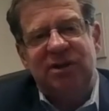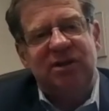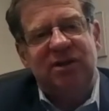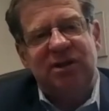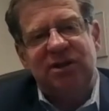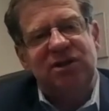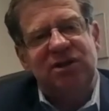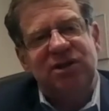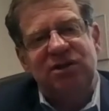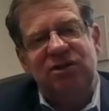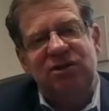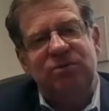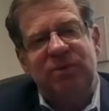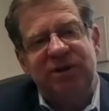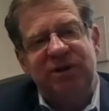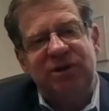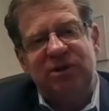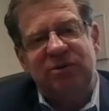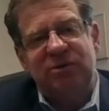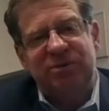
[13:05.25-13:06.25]
that it doesn't do
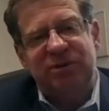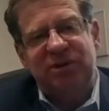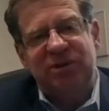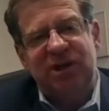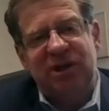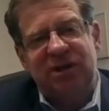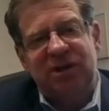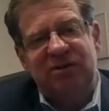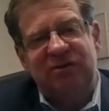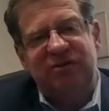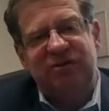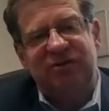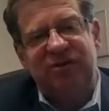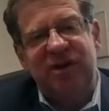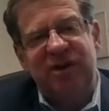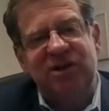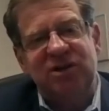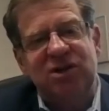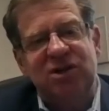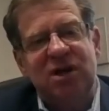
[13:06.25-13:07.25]
much to protect
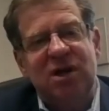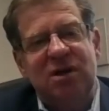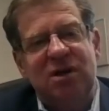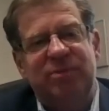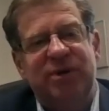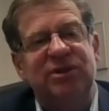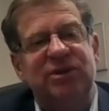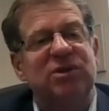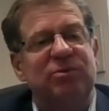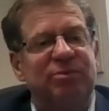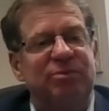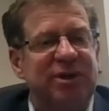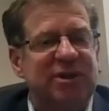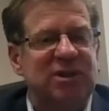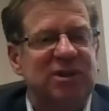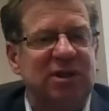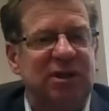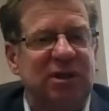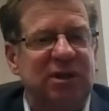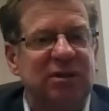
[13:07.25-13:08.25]
French by
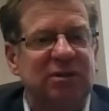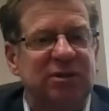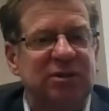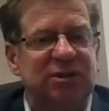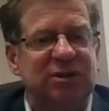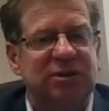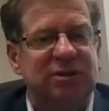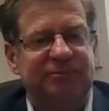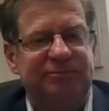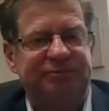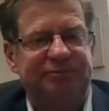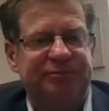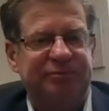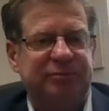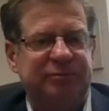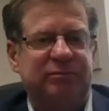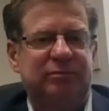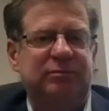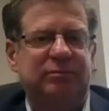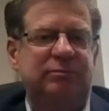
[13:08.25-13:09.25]
suppressing English.
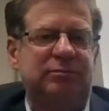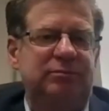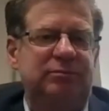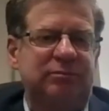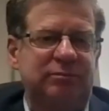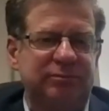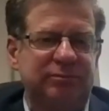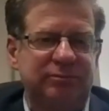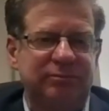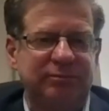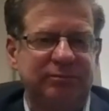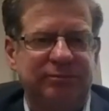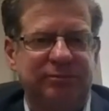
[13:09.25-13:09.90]
Because I